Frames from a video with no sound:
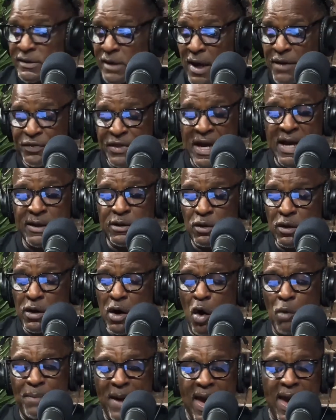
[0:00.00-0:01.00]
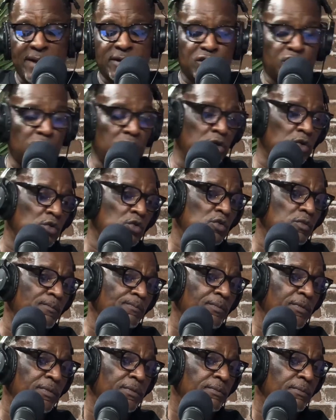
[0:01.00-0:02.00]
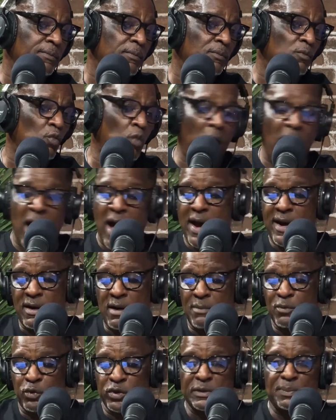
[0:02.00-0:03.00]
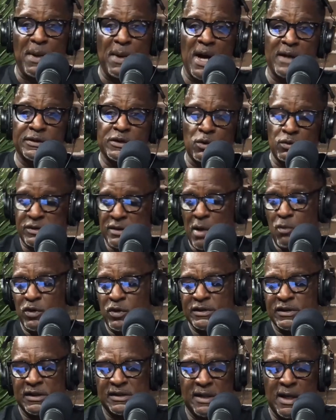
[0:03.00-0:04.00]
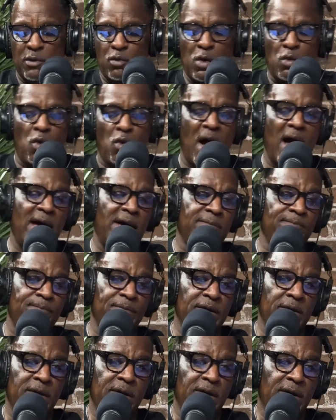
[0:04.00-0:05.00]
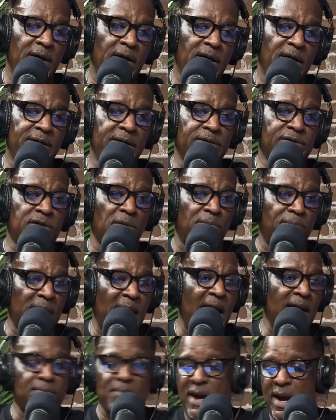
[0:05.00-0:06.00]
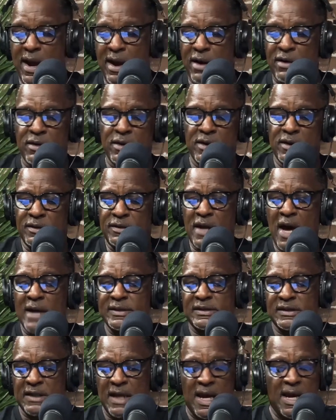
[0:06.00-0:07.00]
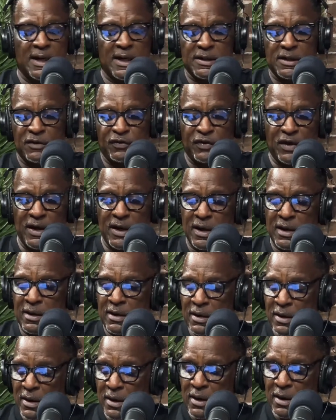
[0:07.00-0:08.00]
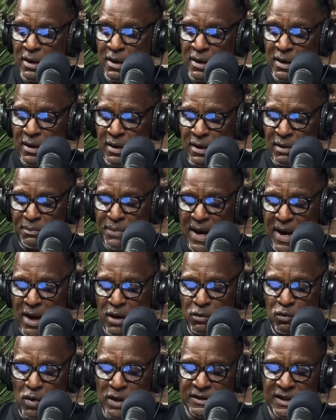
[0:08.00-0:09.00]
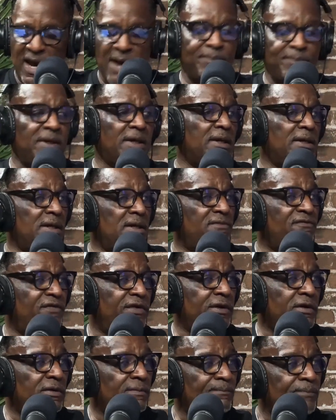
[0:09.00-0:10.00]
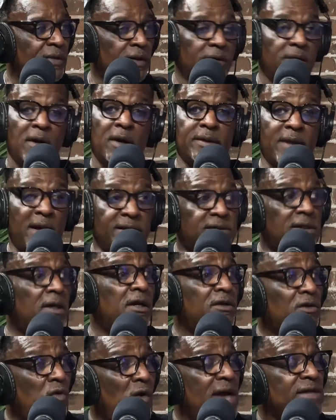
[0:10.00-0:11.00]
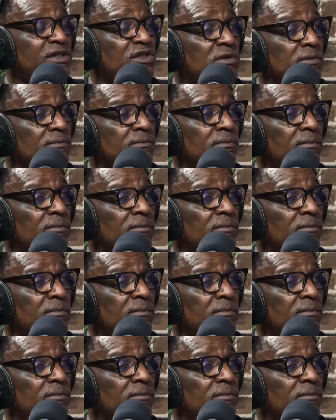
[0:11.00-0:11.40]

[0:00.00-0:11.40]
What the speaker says: And then you go back to why, I'm going to respond to someone just said, well, why is the Black mayor not saying anything about what's happening in Eatonville? That's a good question.